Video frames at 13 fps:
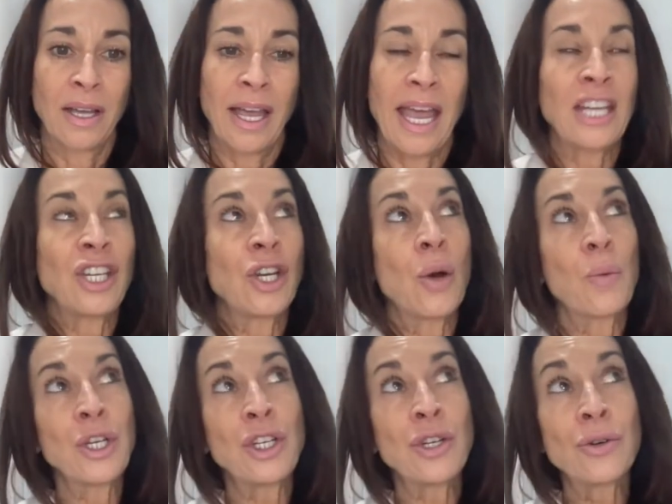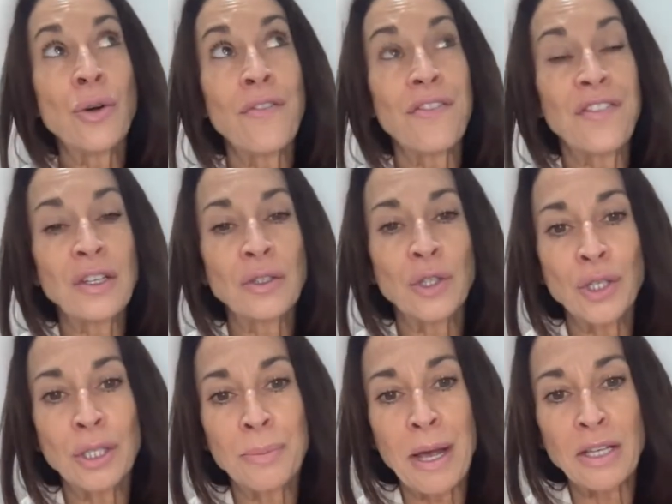And, you know, when you don't feel
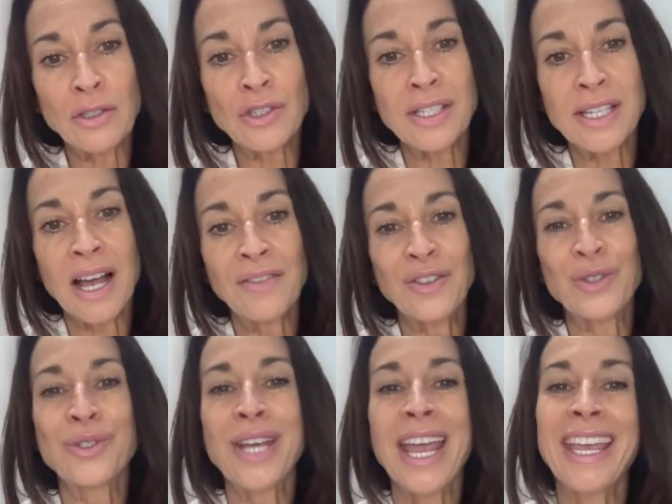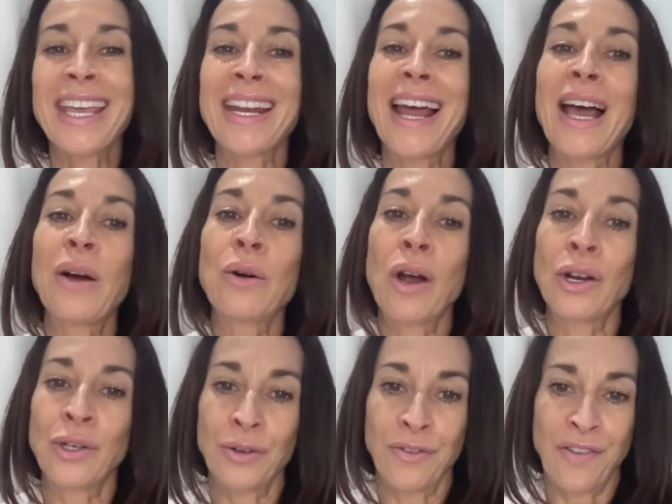good about yourself, you take it out
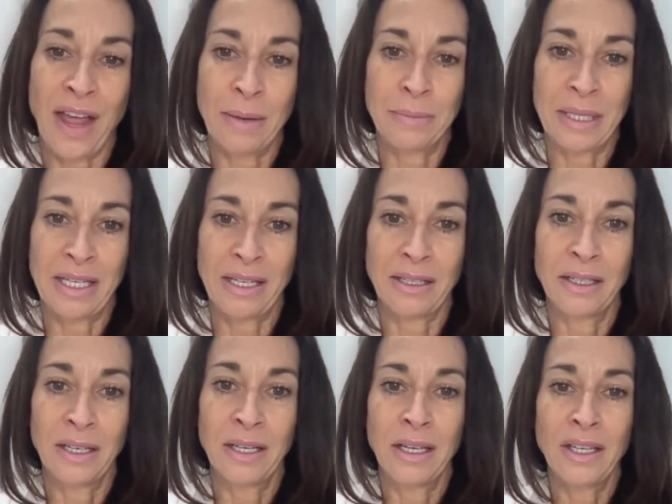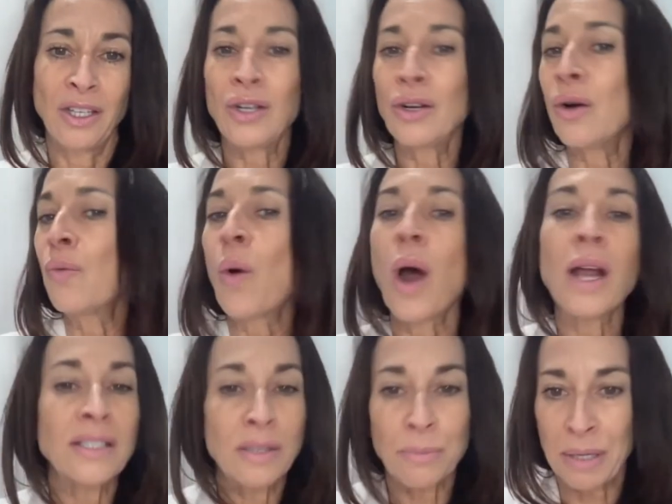on your family. You don't
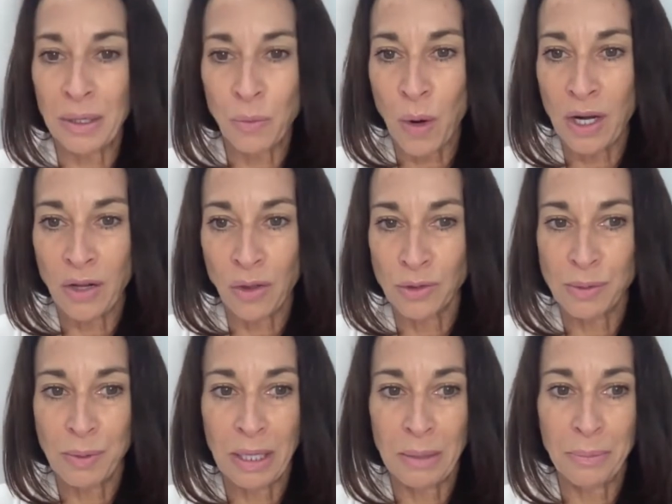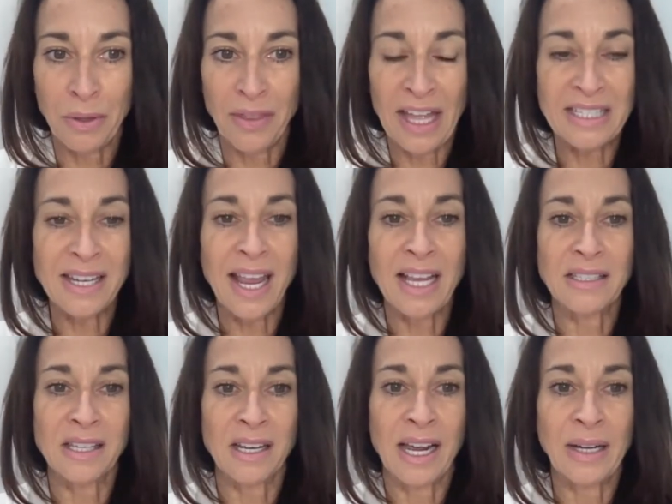want to be one of those people that
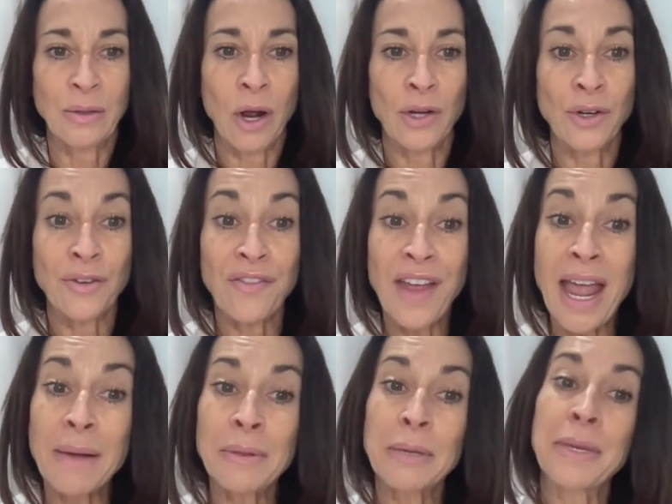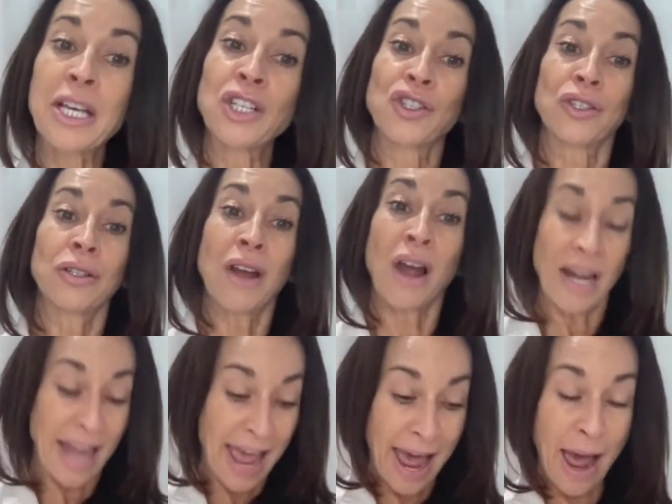takes it out on your family because you're
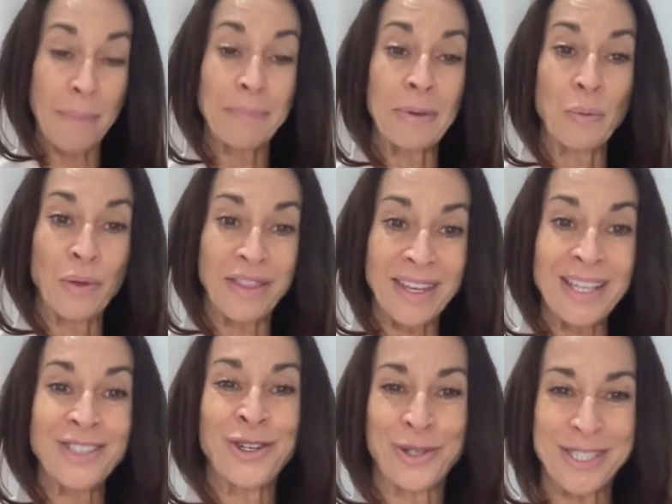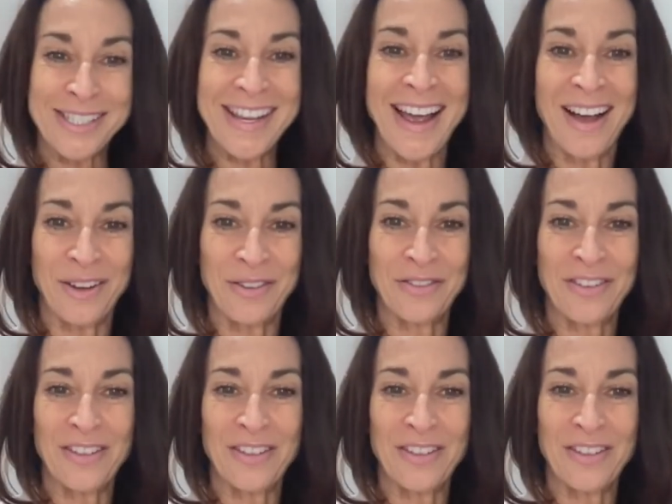not happy within yourself.